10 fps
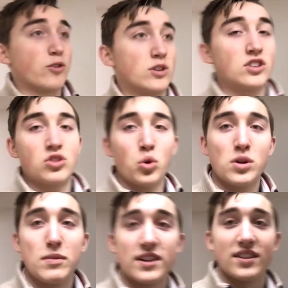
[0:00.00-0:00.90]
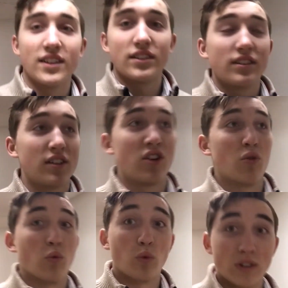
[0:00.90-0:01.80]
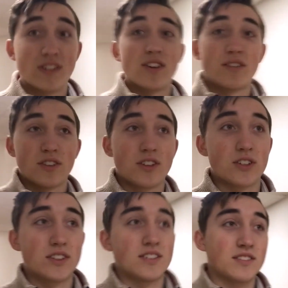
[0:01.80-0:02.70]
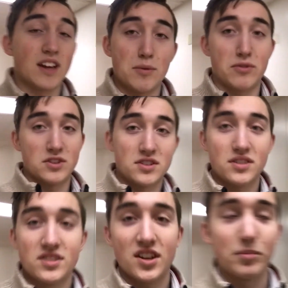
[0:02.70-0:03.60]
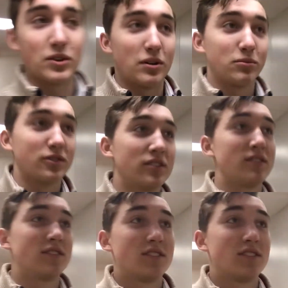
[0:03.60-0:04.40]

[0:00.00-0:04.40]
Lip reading: Now we're 20 minutes later, really starting to feel hungry. Got my first tummy grumble.